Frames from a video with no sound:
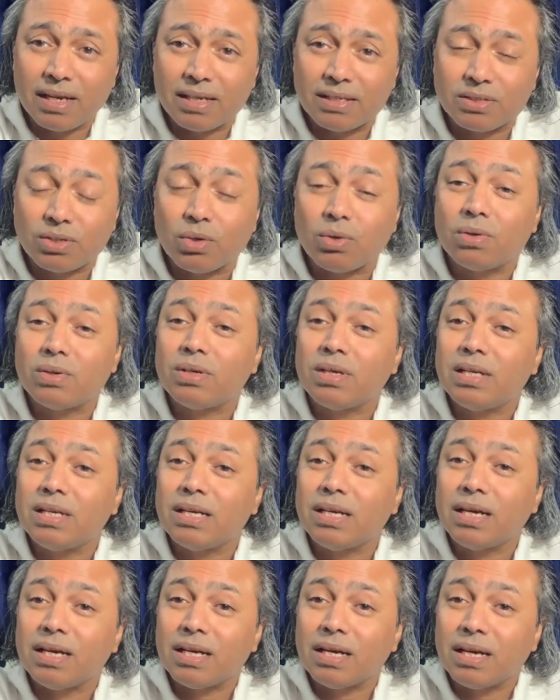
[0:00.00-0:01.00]
so
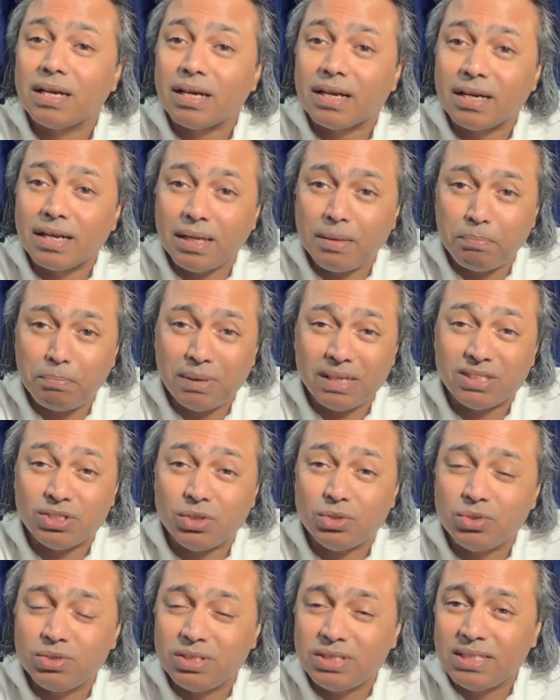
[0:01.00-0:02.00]
replace
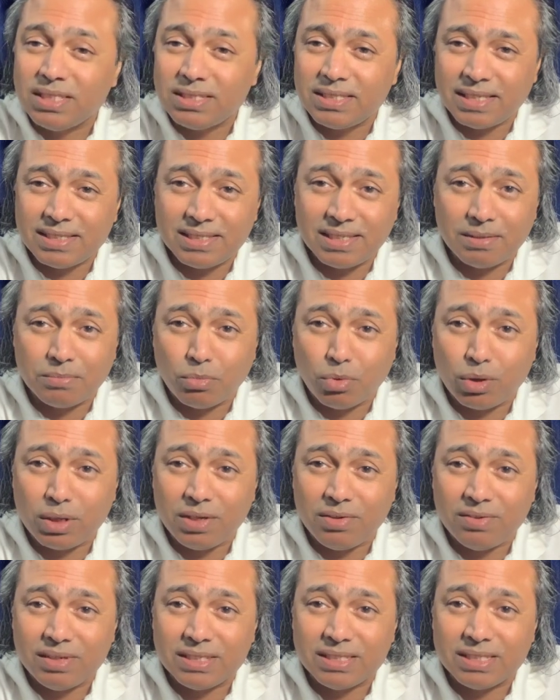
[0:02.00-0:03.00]
use this as a
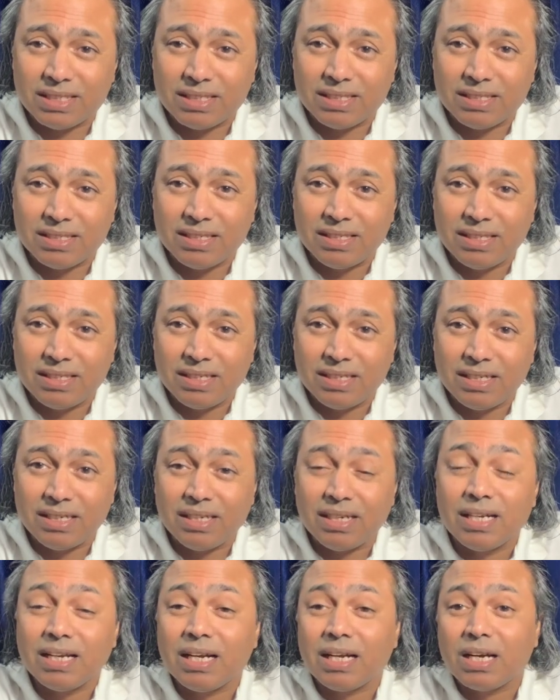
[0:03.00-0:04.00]
motivation
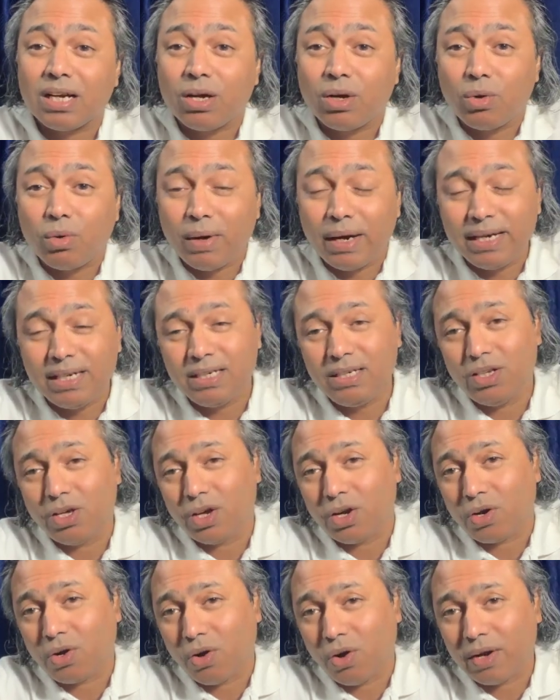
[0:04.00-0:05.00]
quit
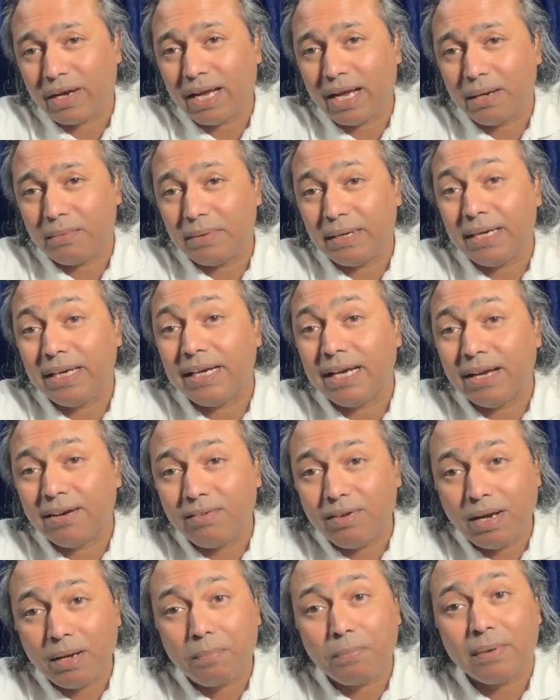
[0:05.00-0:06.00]
your wrong habit
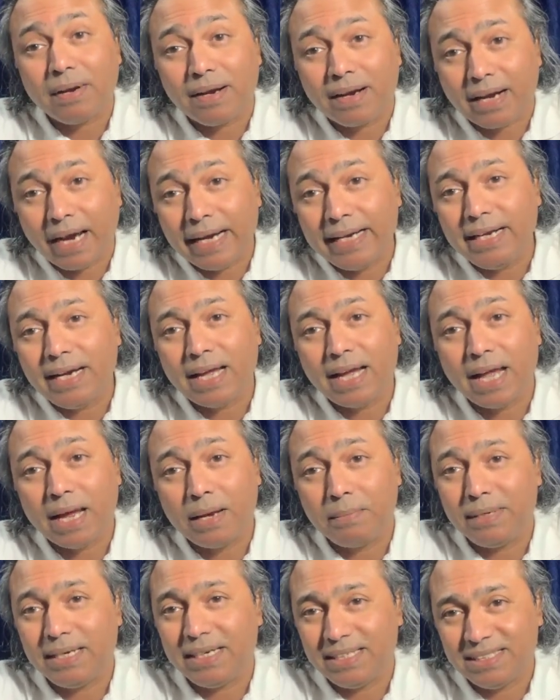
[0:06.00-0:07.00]
develop right
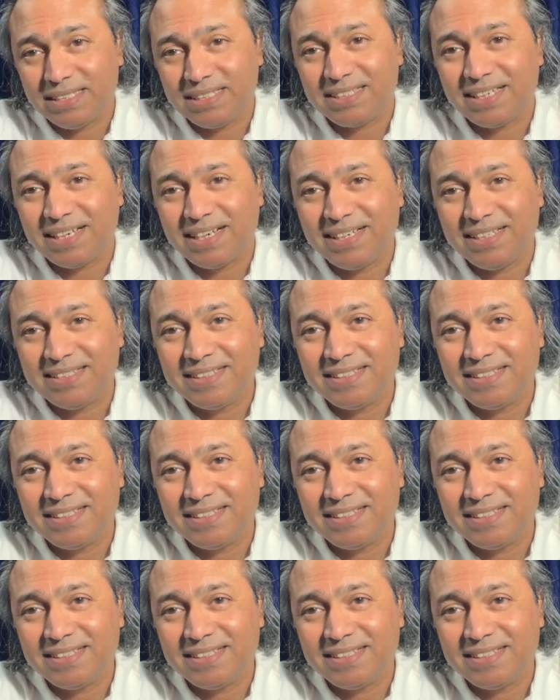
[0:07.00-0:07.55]
habit instead